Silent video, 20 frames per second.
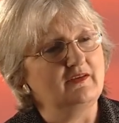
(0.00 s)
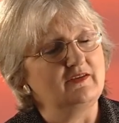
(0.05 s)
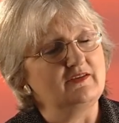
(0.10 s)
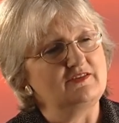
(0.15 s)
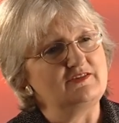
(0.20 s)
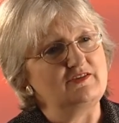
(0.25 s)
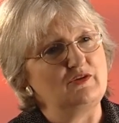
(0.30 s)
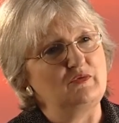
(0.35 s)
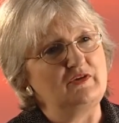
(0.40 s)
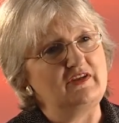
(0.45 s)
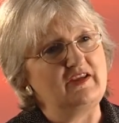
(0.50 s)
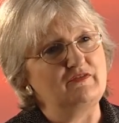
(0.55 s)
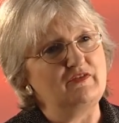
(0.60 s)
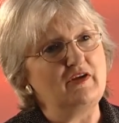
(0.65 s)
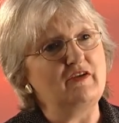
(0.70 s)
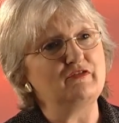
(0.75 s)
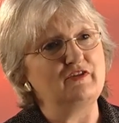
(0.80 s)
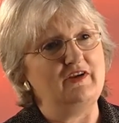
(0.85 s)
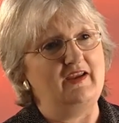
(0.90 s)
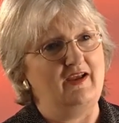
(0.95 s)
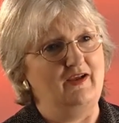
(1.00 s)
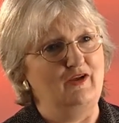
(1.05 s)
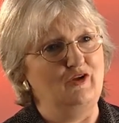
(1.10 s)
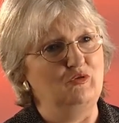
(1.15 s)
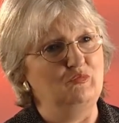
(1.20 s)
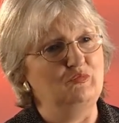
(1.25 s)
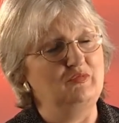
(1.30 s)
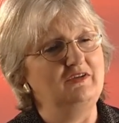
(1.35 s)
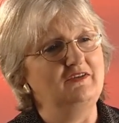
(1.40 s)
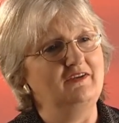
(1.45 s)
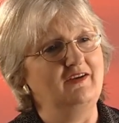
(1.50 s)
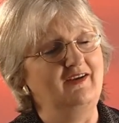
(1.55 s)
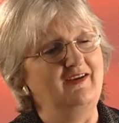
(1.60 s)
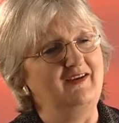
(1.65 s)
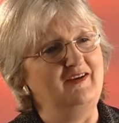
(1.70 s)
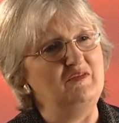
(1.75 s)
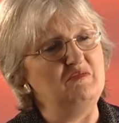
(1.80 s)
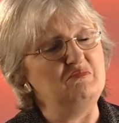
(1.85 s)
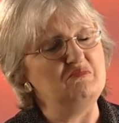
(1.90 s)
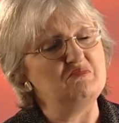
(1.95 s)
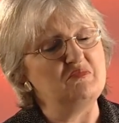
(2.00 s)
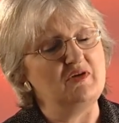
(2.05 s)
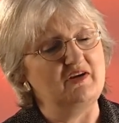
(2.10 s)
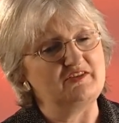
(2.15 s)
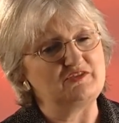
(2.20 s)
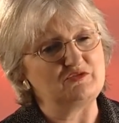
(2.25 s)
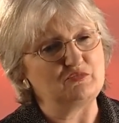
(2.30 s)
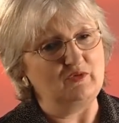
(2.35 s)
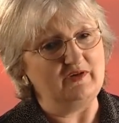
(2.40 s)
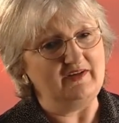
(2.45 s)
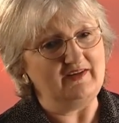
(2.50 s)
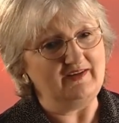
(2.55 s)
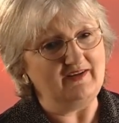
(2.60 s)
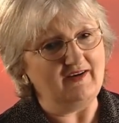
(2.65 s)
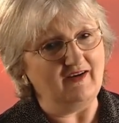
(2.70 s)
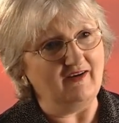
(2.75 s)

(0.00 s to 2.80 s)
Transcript: So we give every help, but we